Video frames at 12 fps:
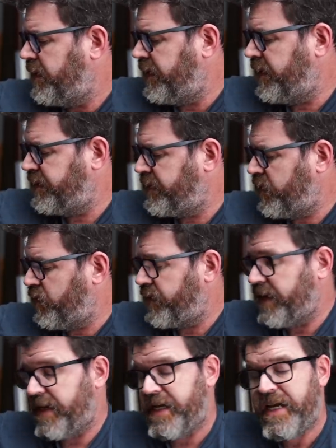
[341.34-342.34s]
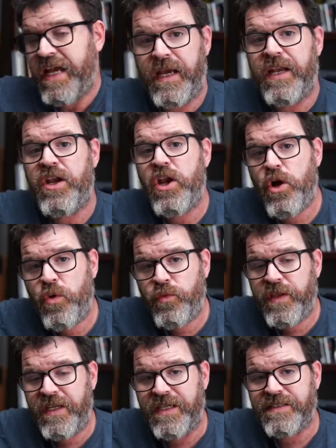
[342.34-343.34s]
is okay. And know
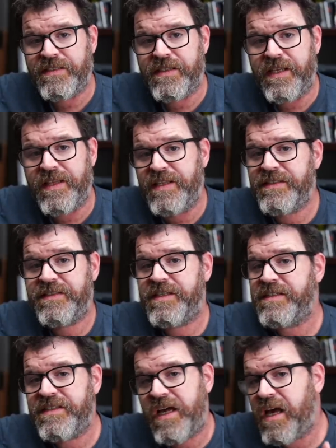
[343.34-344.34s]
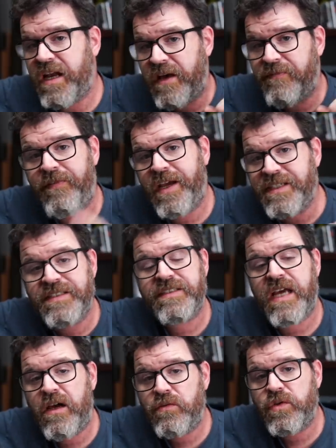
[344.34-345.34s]
this, this does not affect
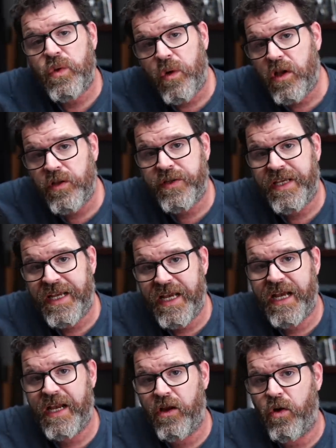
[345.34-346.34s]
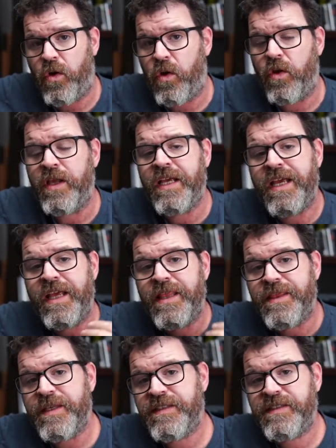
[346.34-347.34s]
sound quality at all.
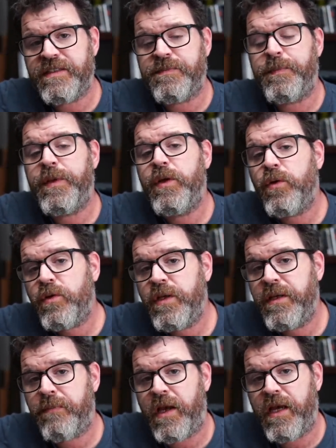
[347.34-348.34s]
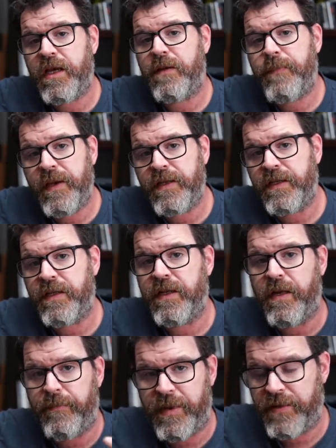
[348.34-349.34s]
This is purely my opinion
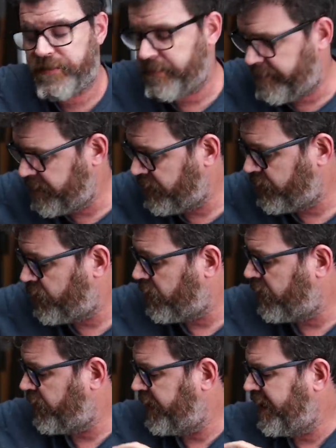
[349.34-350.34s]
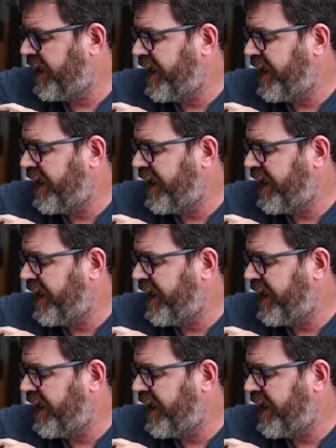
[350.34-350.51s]
about the build quality.